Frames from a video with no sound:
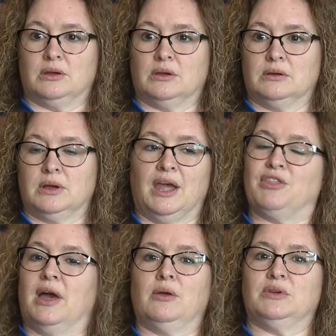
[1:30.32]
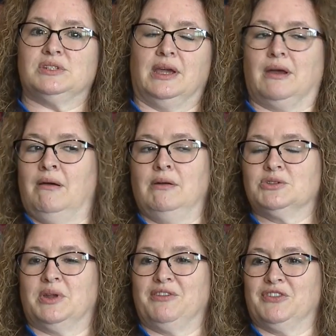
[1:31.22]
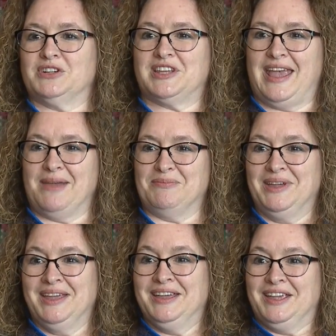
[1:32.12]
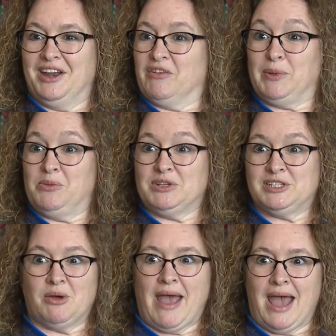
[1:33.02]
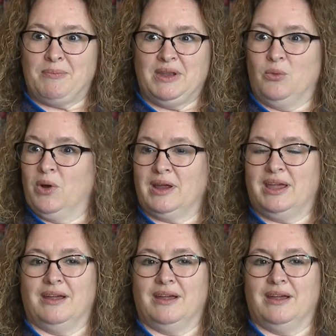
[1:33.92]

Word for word: they're, I thought it was like a hoax when I first came. You know, everybody was so happy to work